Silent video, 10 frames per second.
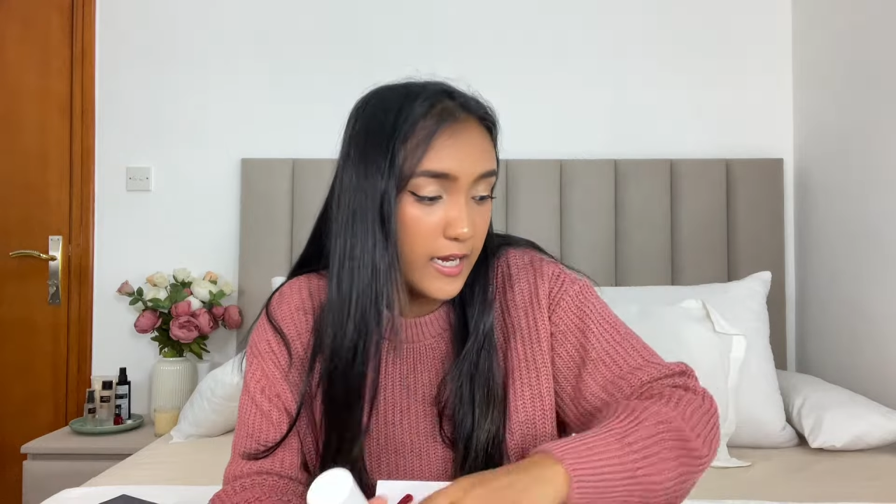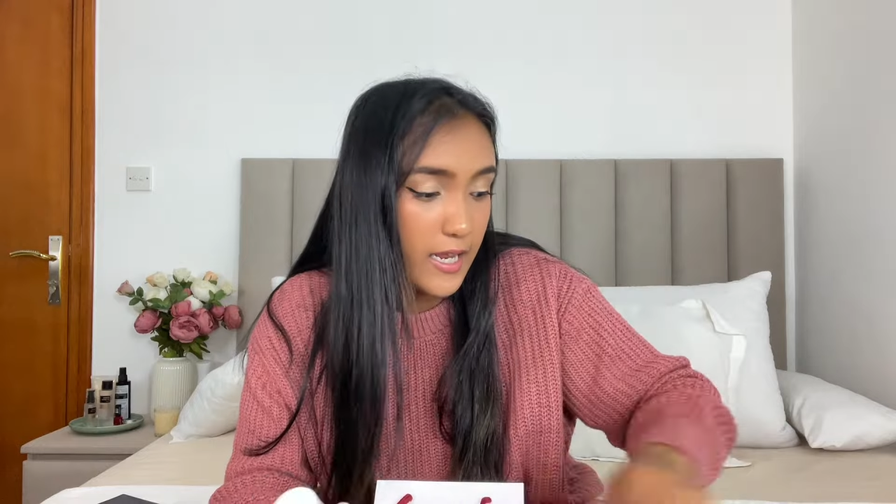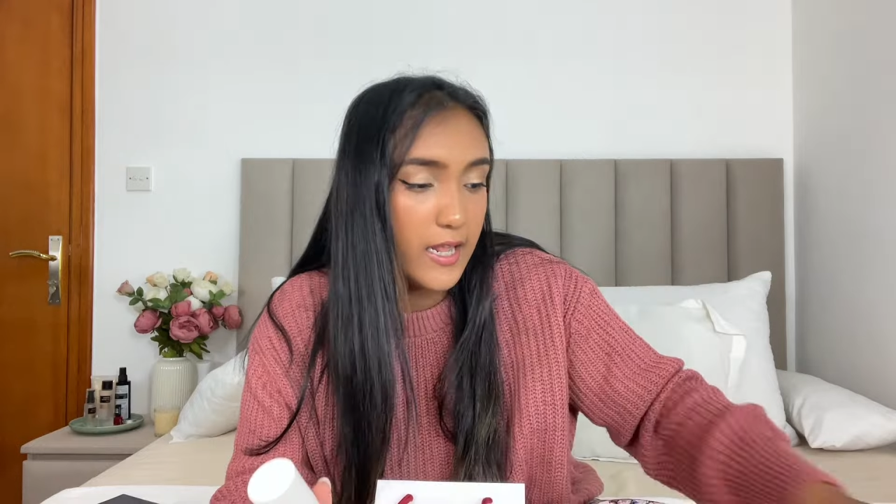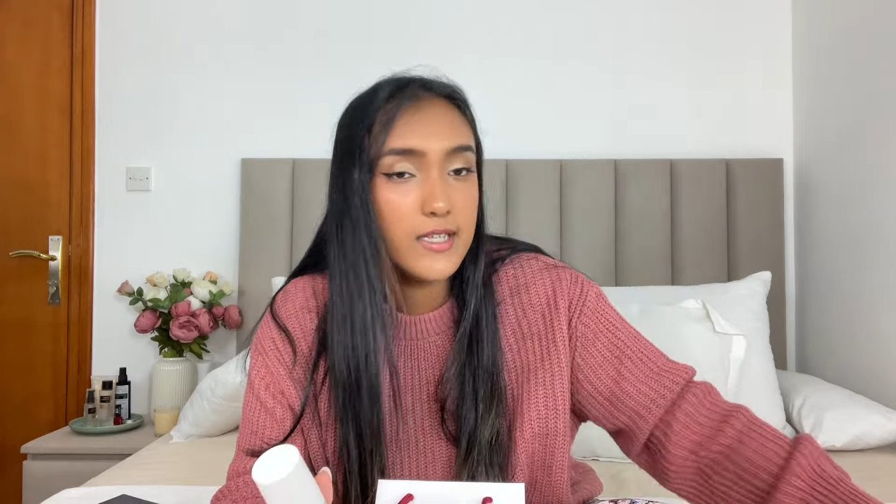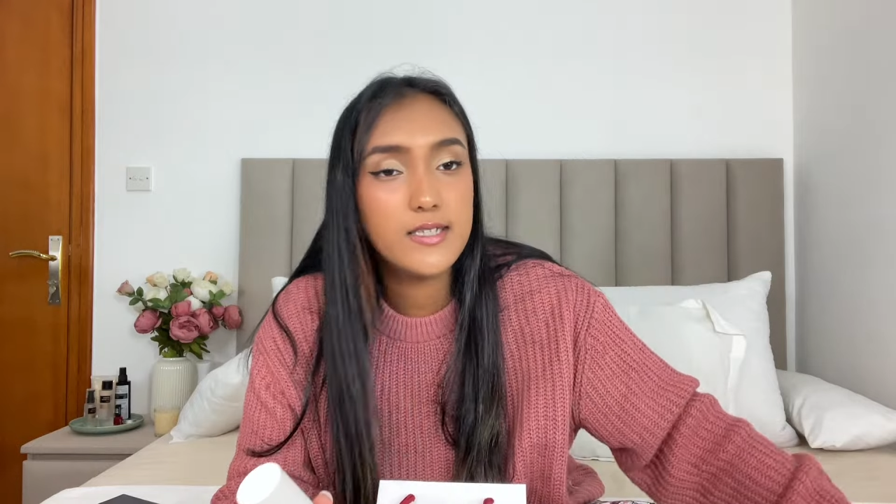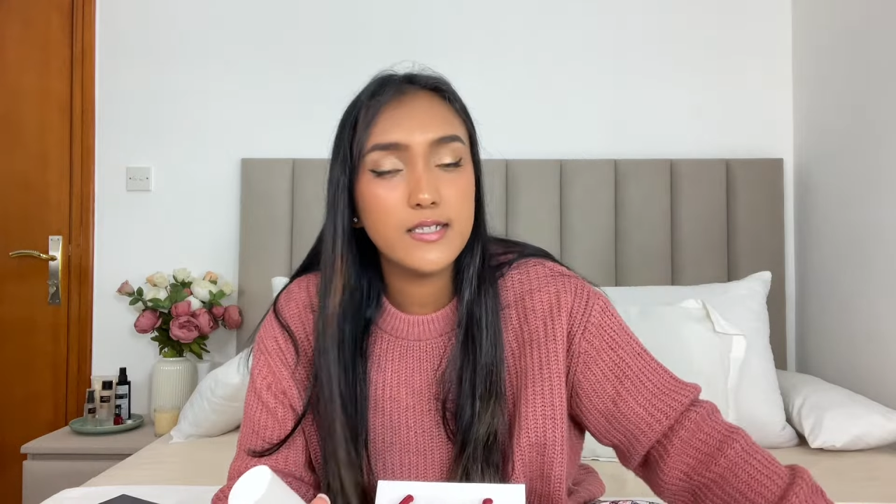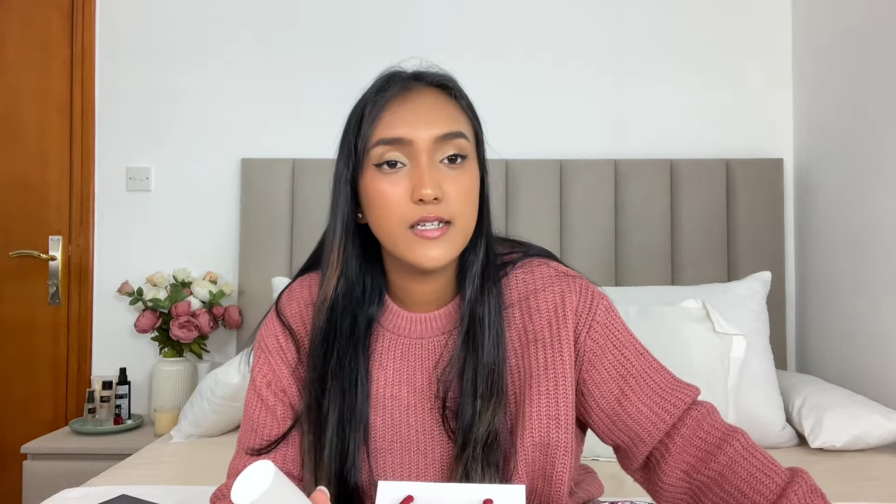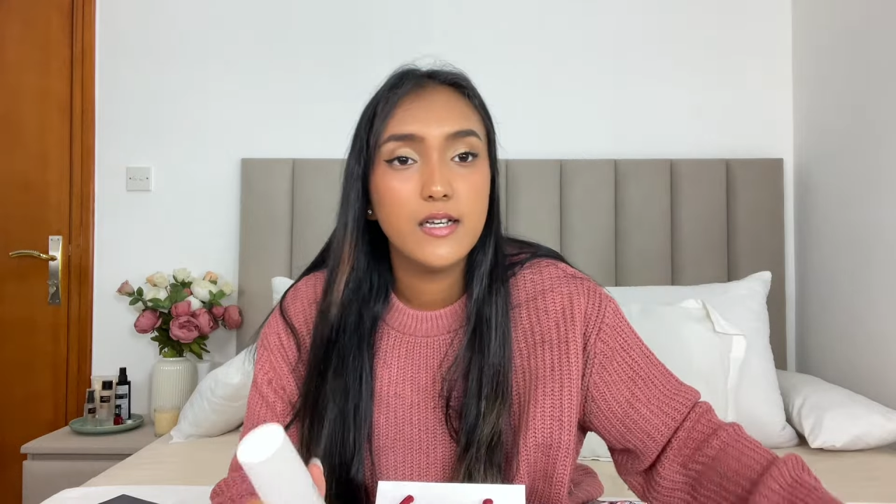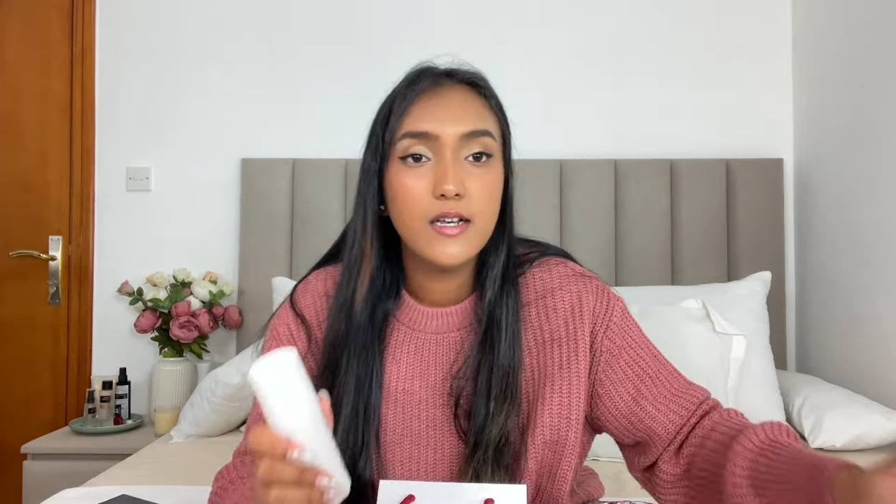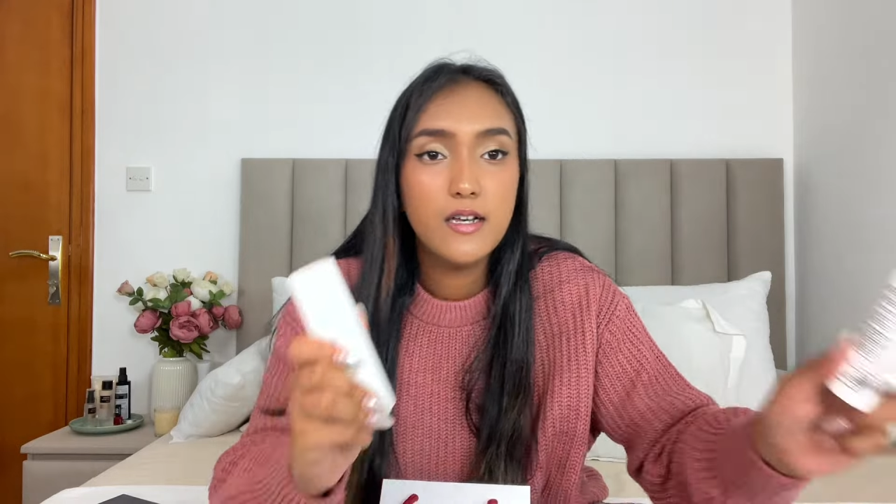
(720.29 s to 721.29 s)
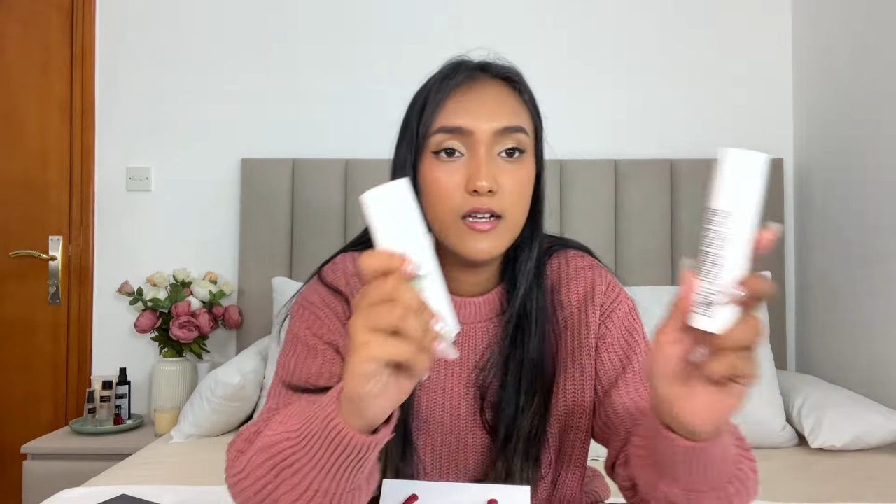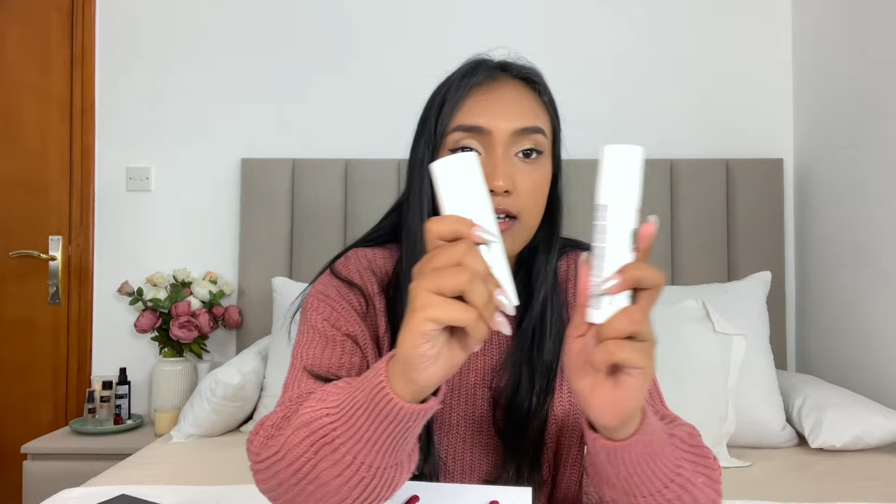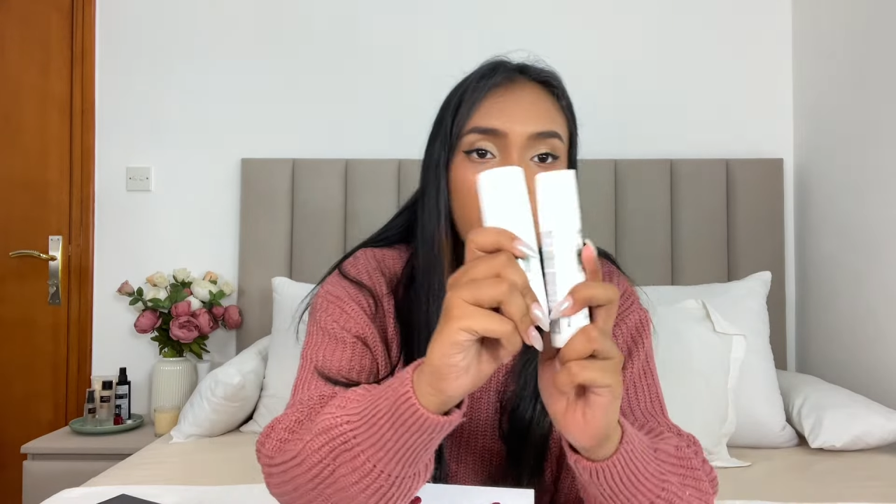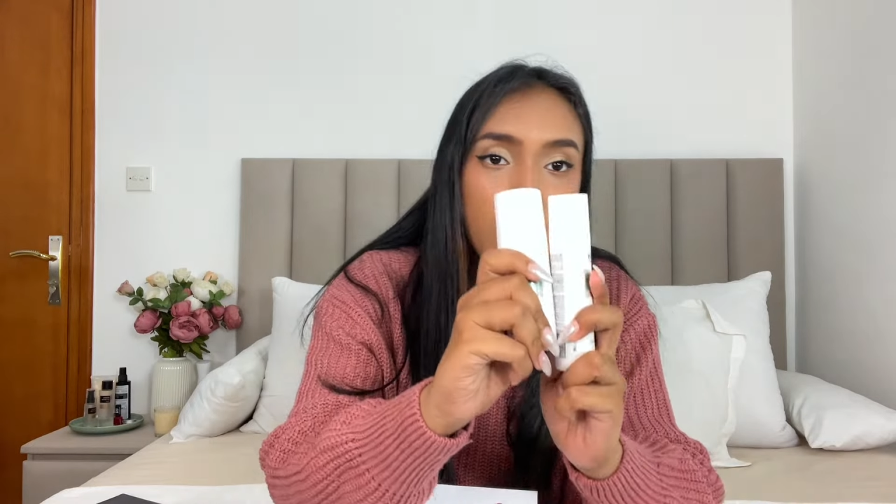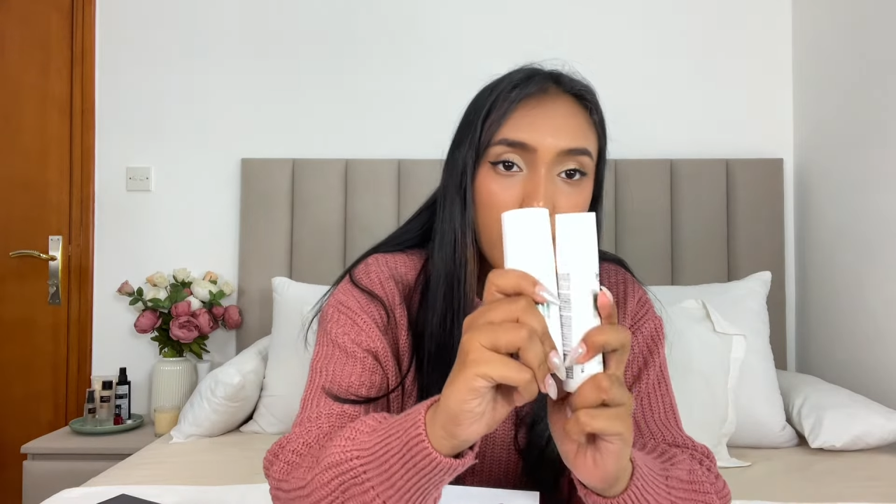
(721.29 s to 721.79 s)
It is
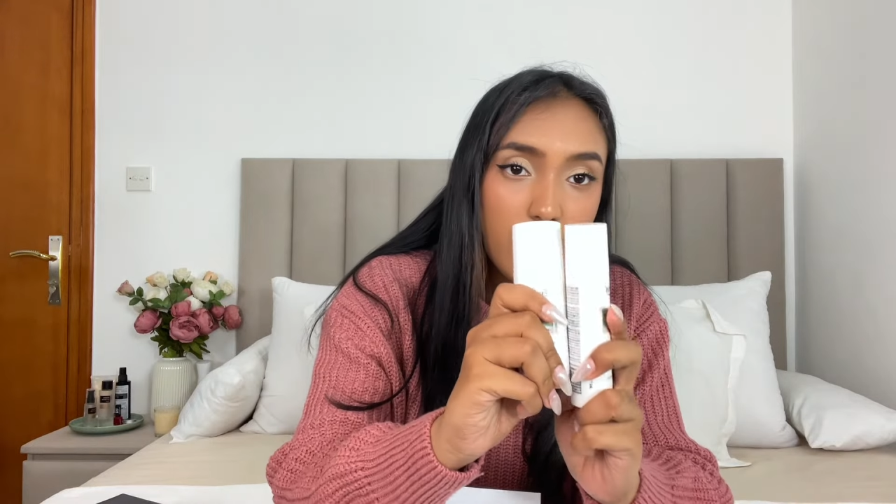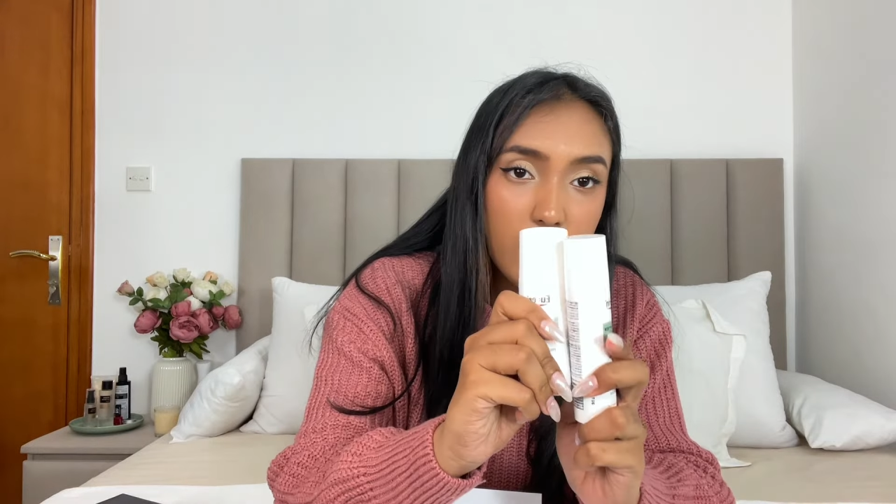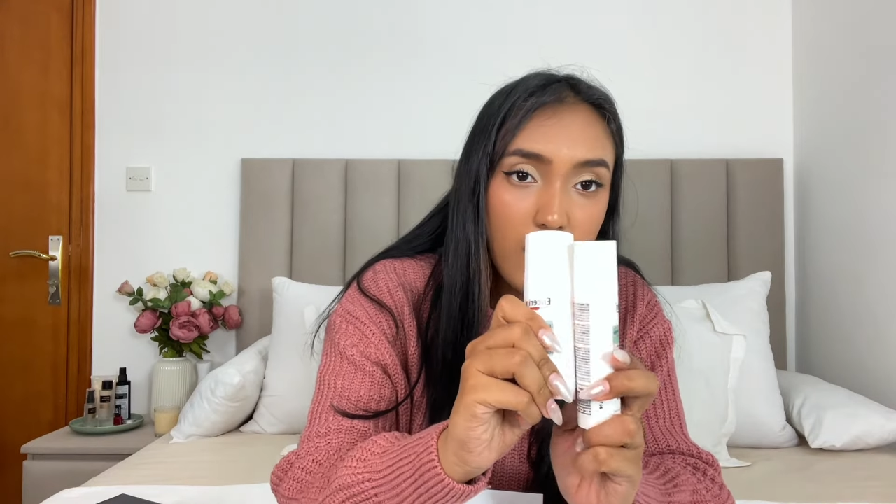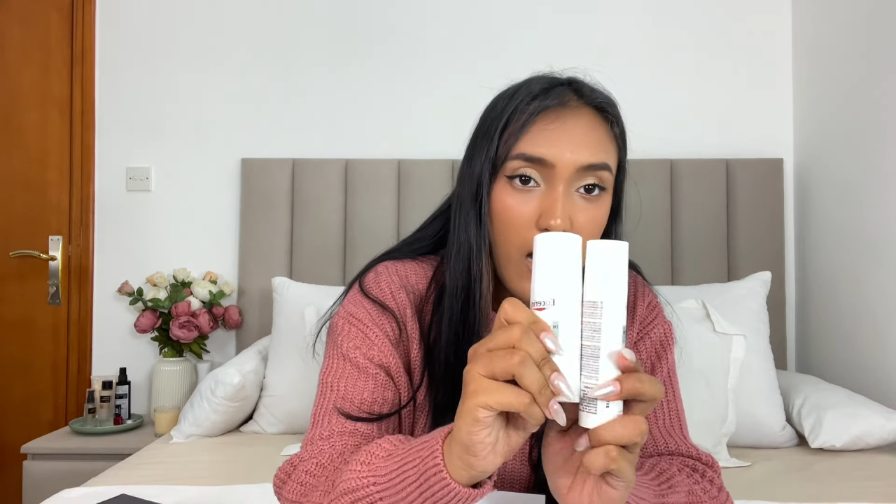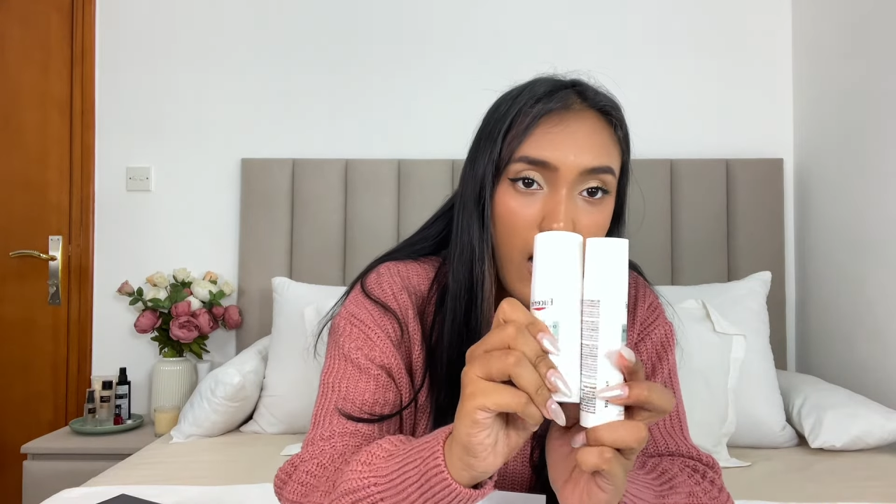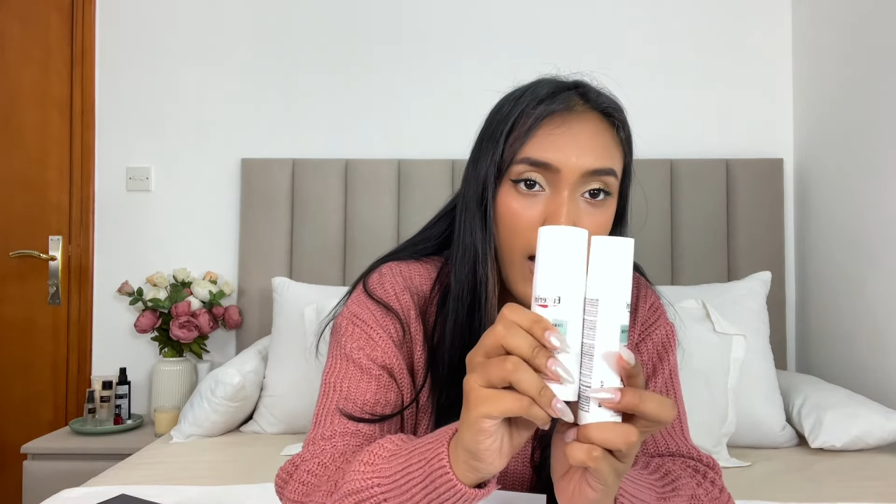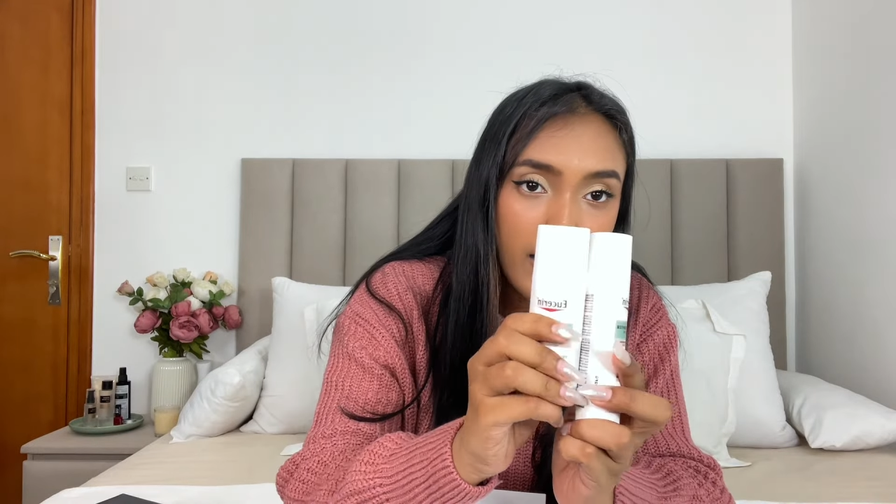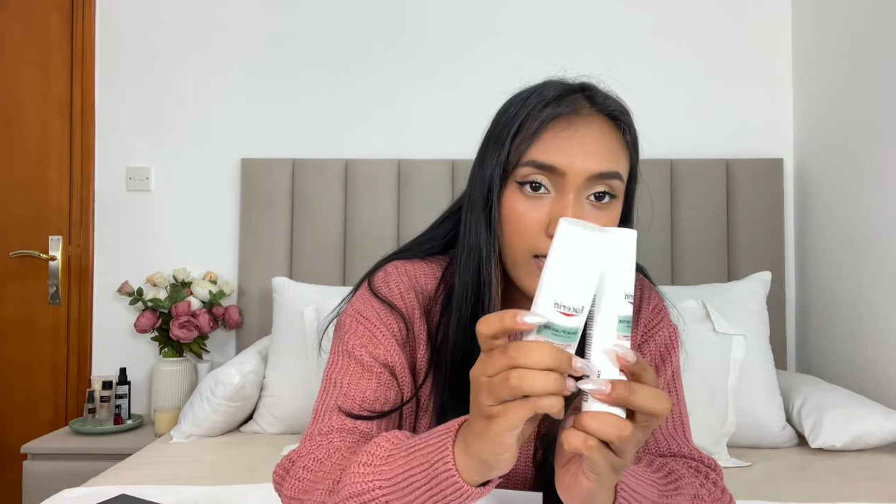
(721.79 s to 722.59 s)
kind